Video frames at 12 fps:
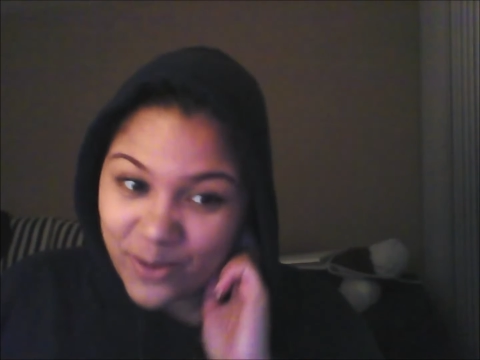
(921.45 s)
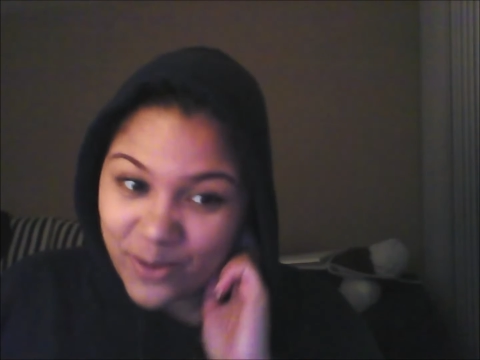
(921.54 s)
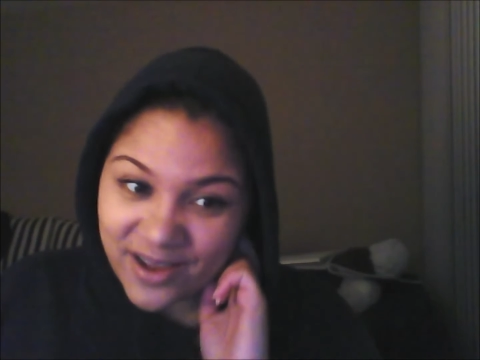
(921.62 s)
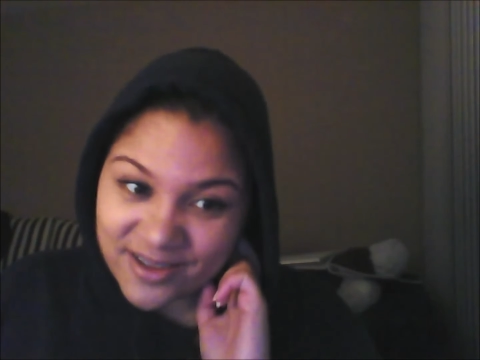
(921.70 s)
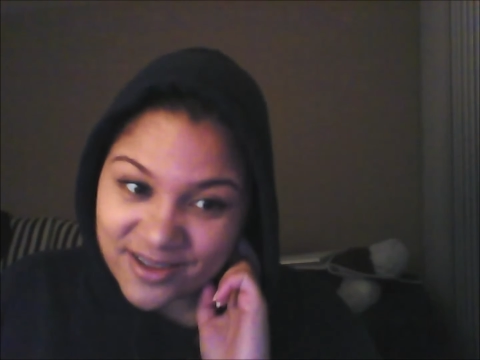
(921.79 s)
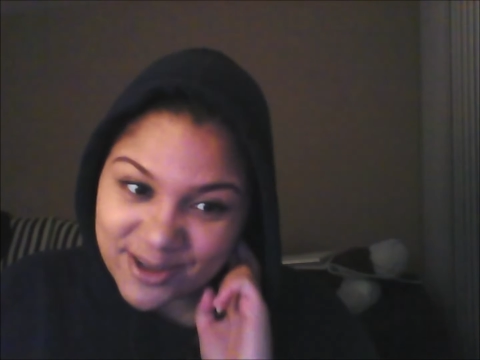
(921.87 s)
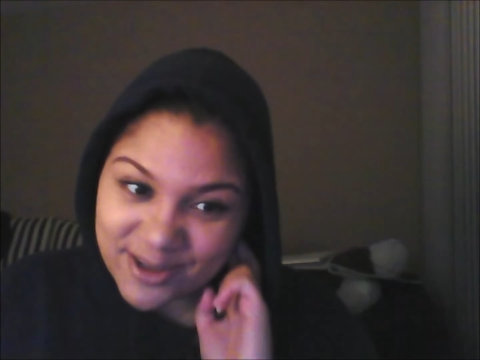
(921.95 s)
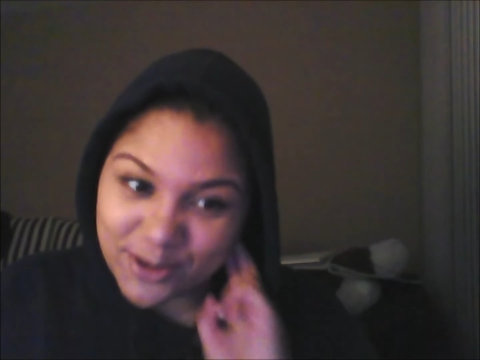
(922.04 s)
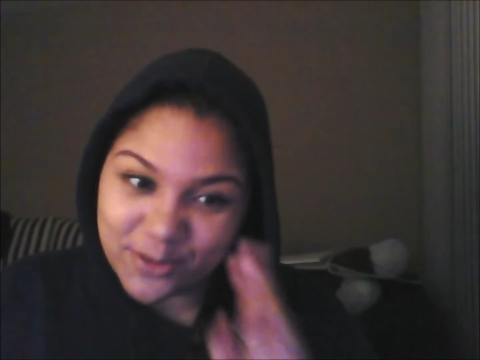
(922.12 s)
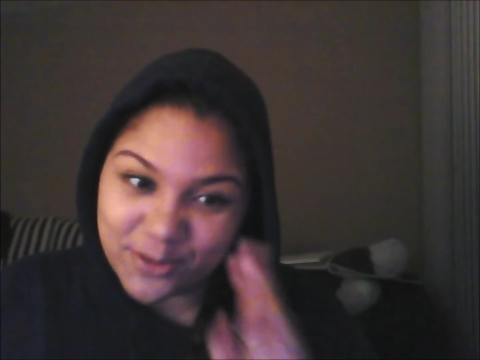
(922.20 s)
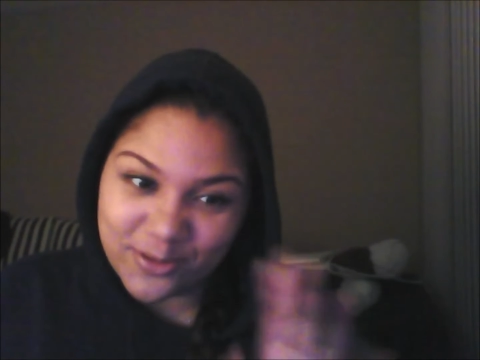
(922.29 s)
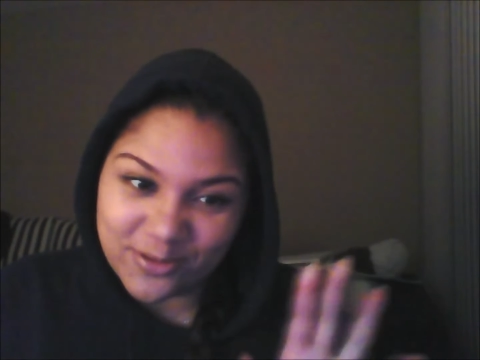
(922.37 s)
we all
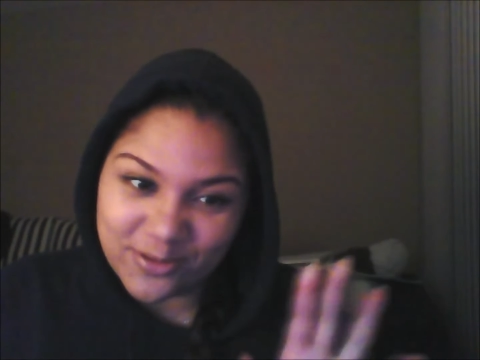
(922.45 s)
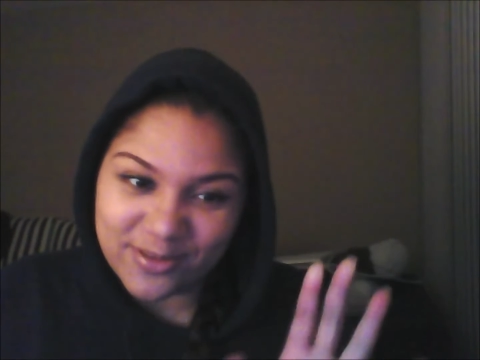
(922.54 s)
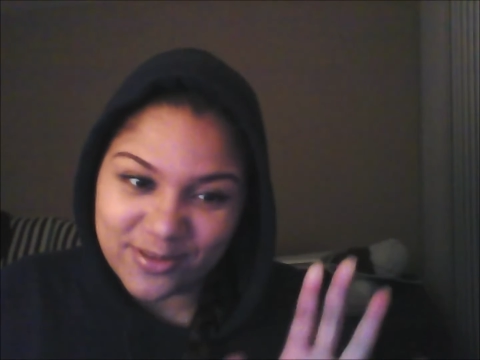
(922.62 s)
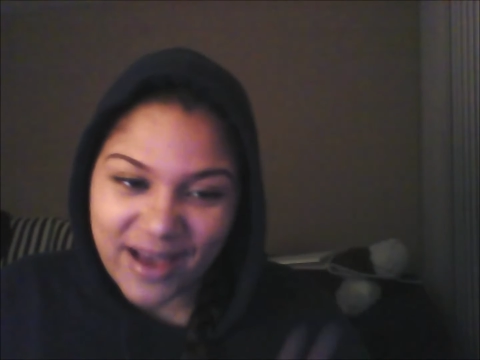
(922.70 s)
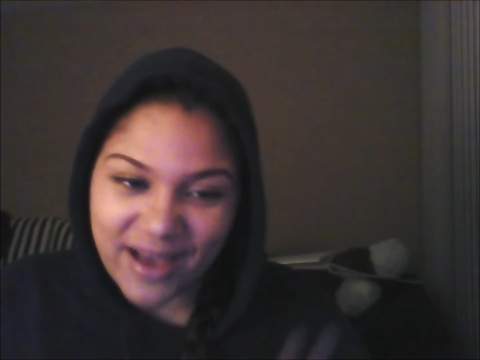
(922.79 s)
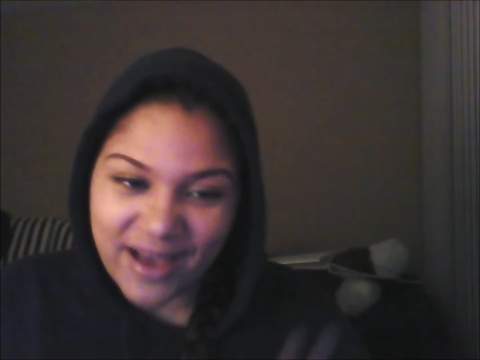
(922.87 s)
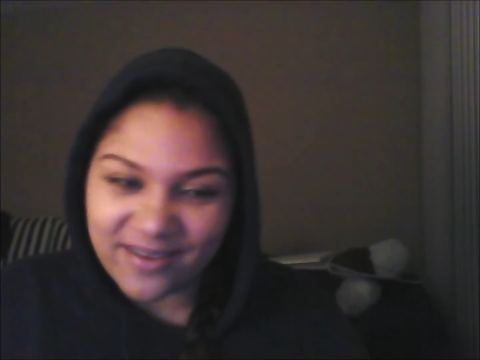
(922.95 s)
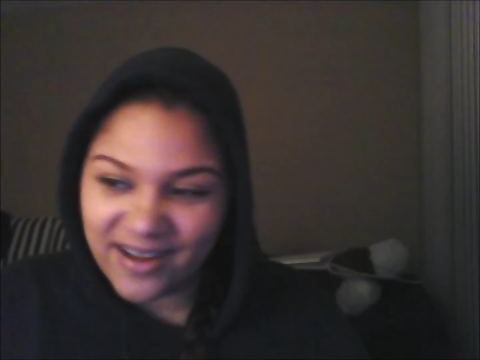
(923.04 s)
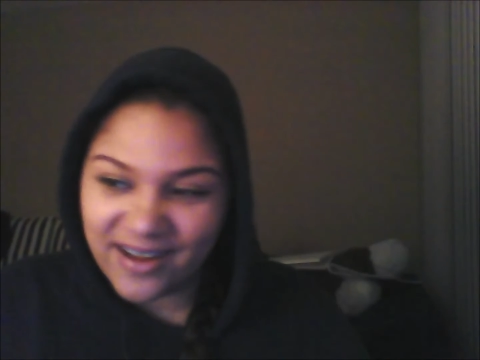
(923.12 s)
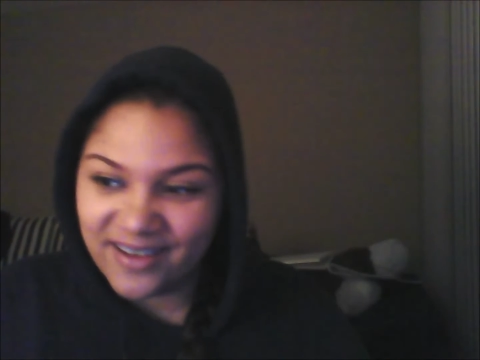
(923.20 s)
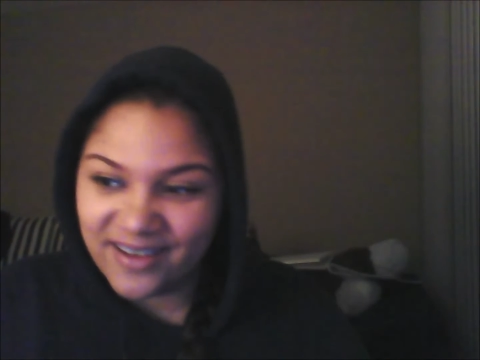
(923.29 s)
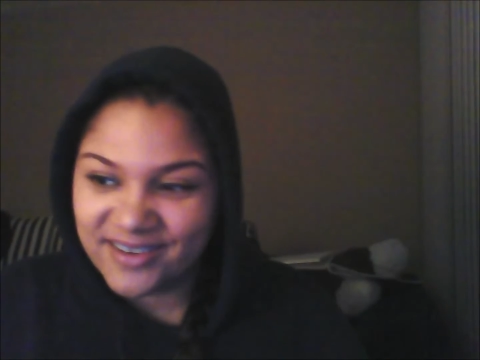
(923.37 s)
know the
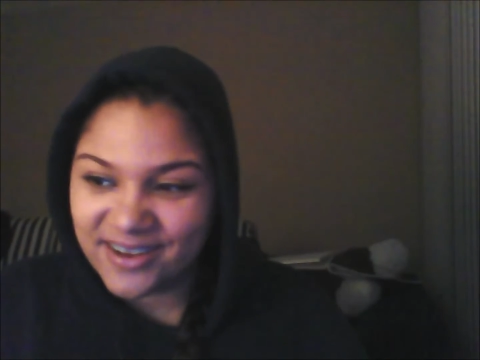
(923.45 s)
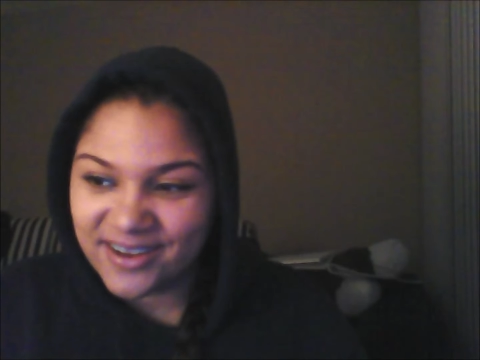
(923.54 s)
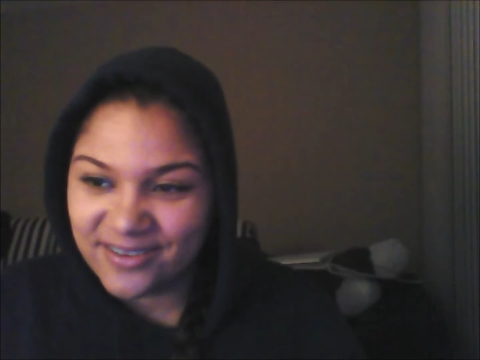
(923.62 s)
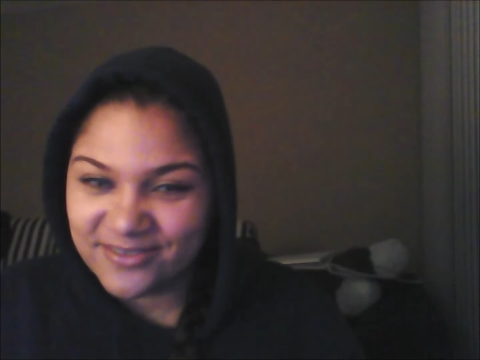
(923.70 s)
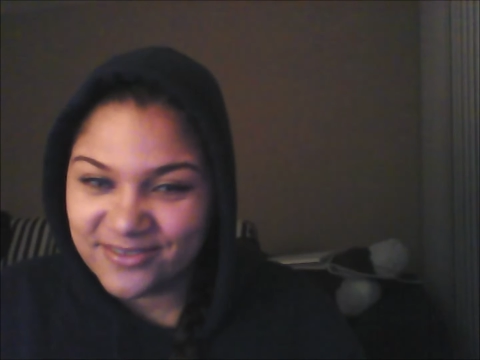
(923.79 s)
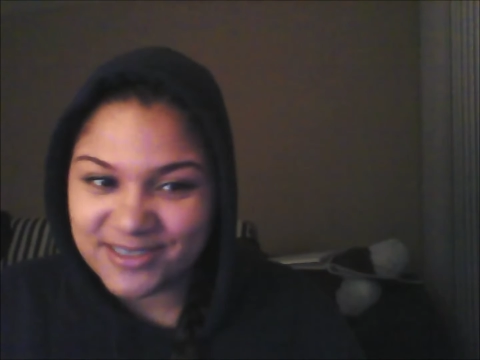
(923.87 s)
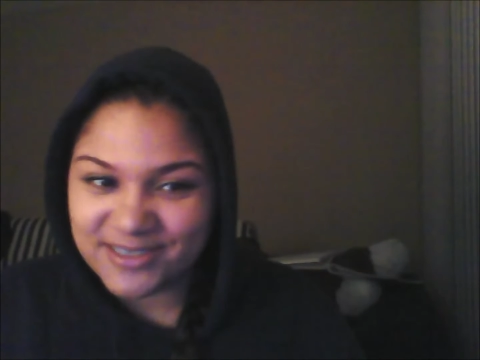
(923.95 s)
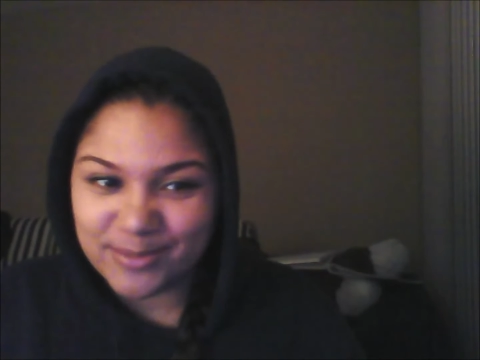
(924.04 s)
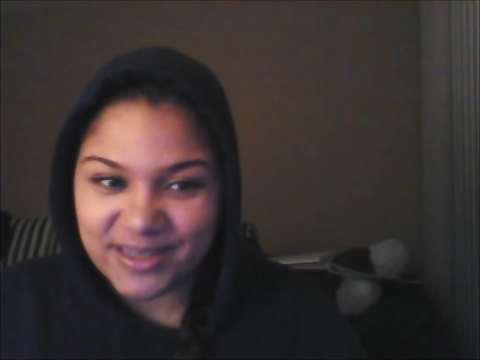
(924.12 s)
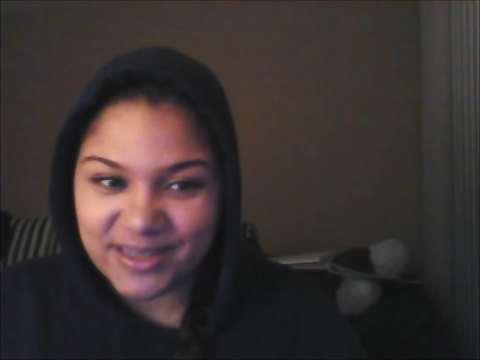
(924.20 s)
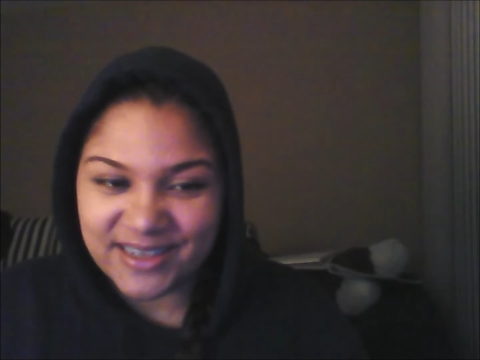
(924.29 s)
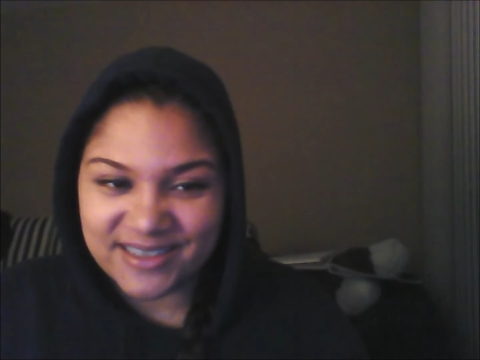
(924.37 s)
background of some
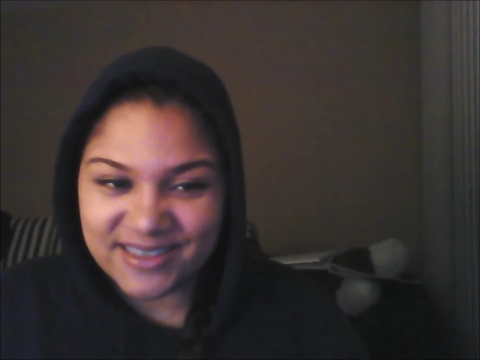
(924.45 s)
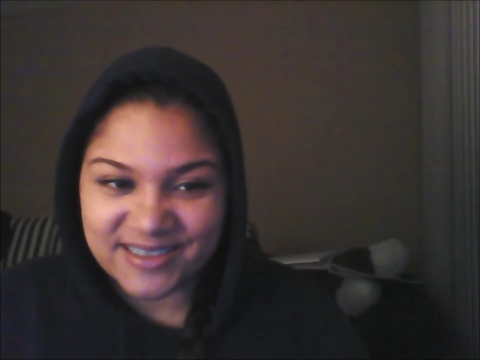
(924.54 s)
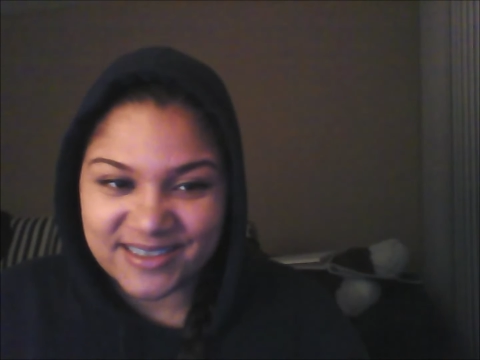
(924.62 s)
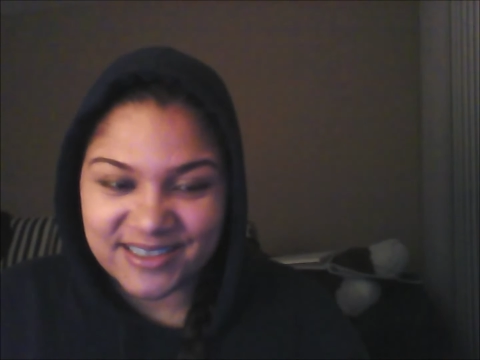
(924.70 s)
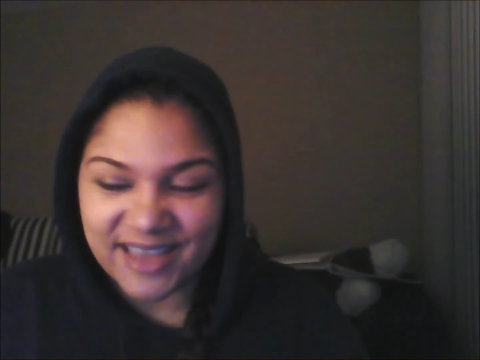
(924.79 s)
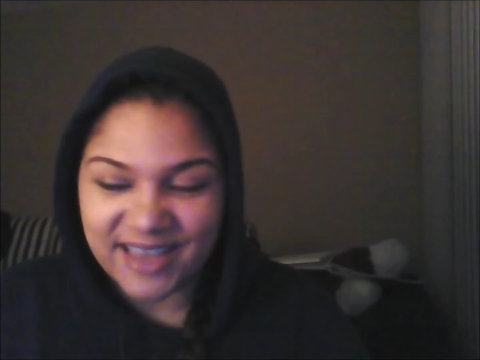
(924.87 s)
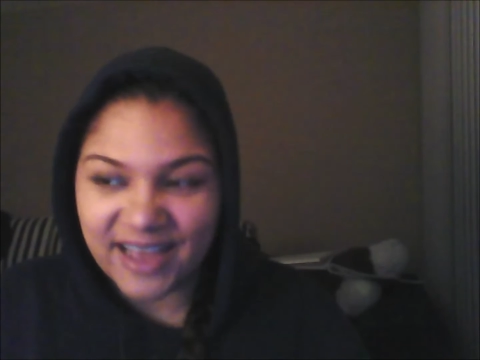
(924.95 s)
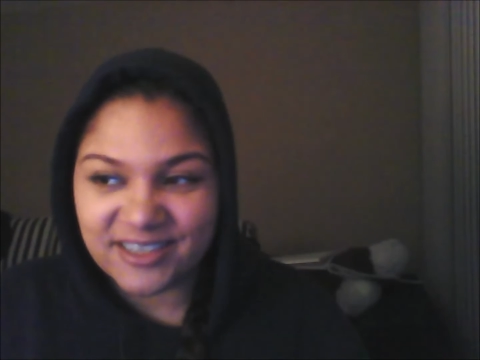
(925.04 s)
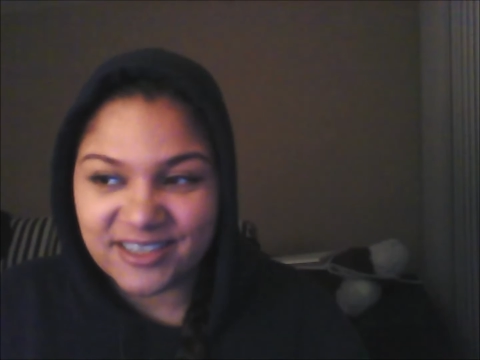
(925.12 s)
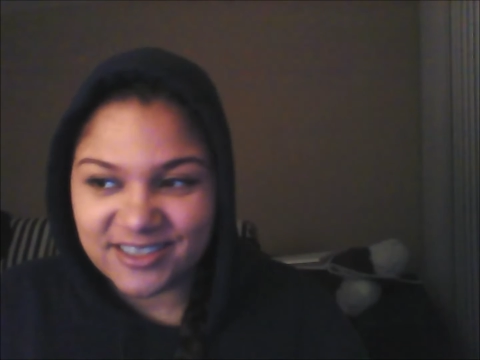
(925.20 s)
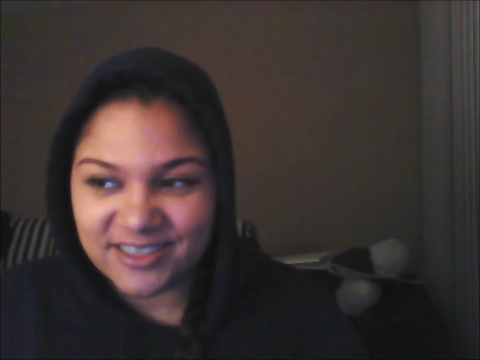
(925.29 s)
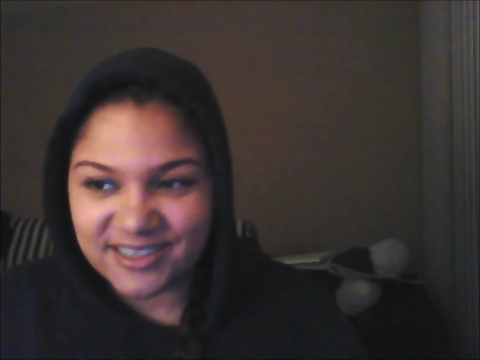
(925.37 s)
of these
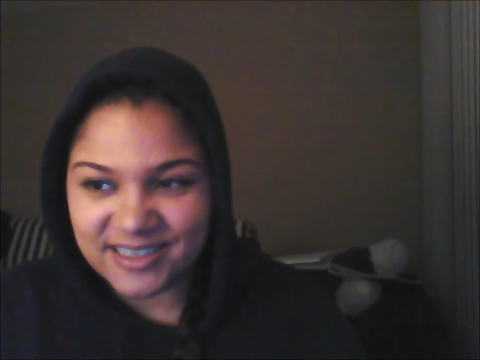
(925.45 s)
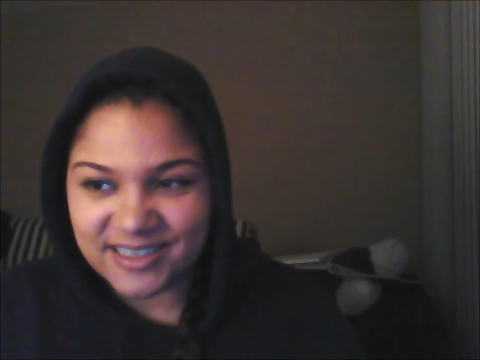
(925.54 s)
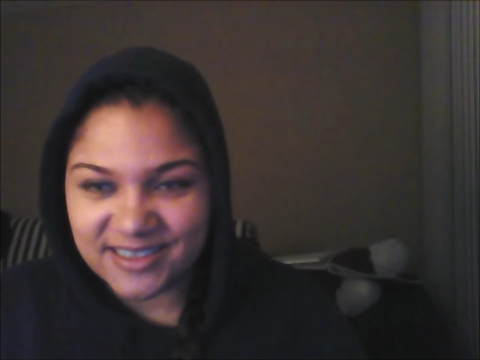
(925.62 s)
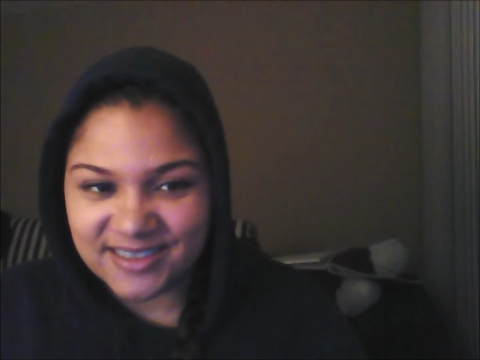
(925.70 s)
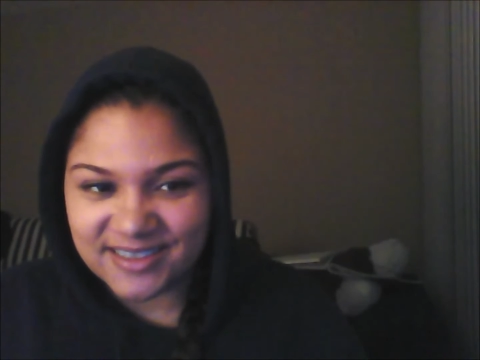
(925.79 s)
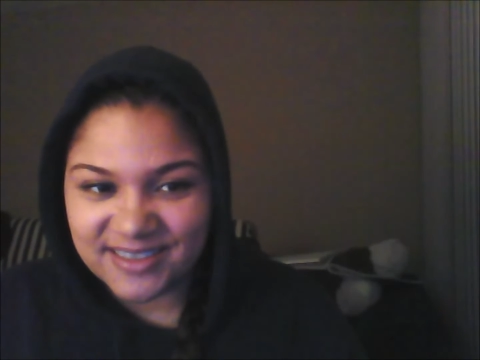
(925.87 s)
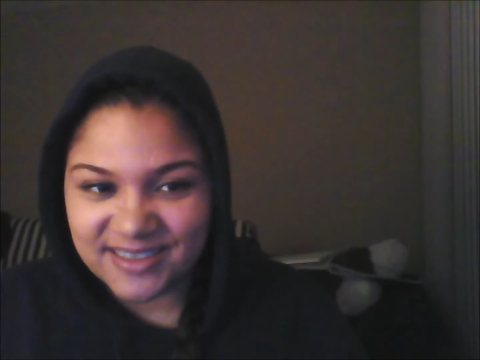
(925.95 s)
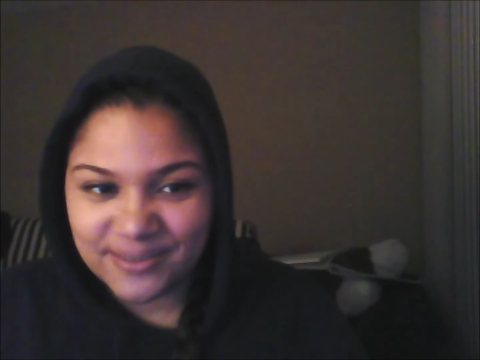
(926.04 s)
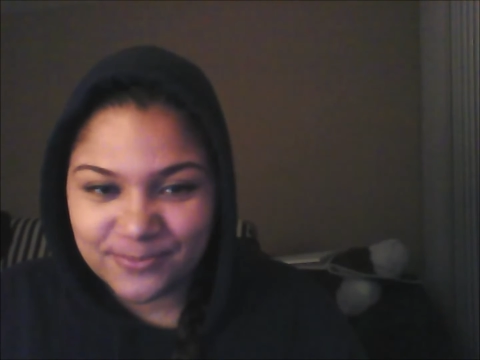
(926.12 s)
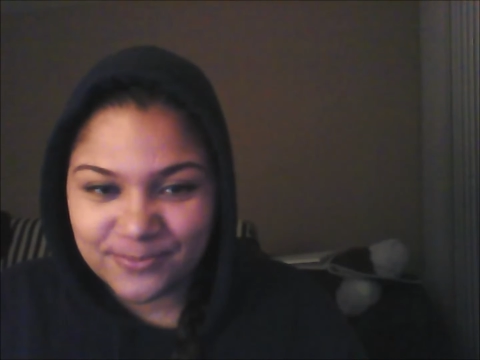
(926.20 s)
agencies.